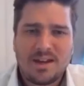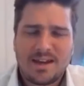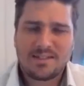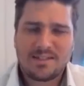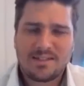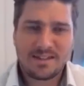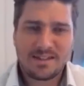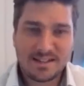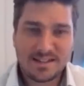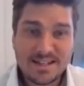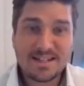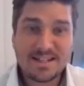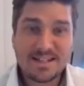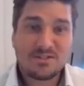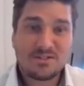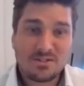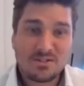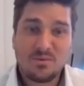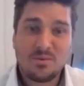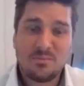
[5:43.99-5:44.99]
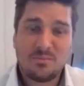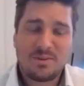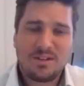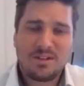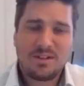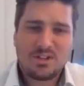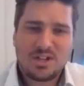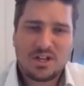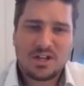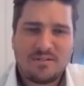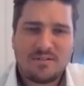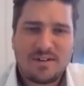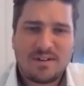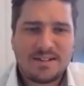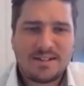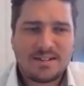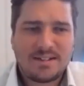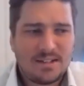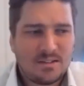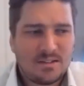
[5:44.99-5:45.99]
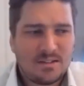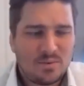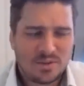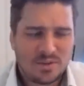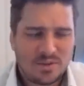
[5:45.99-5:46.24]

and the leads that were being generated,